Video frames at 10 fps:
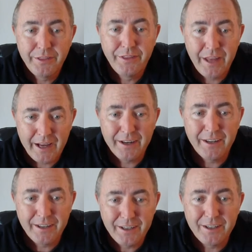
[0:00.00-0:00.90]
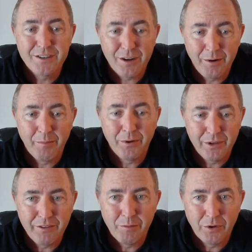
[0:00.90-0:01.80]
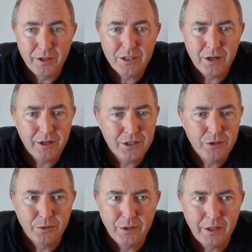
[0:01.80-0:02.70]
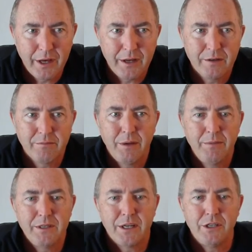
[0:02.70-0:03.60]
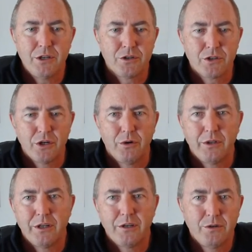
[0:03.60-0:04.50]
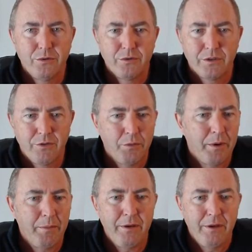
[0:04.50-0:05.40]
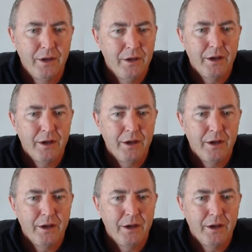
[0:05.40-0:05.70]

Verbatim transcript: Yeah. That is unbelievable. They started doing that maybe ten years ago, and they do devote maybe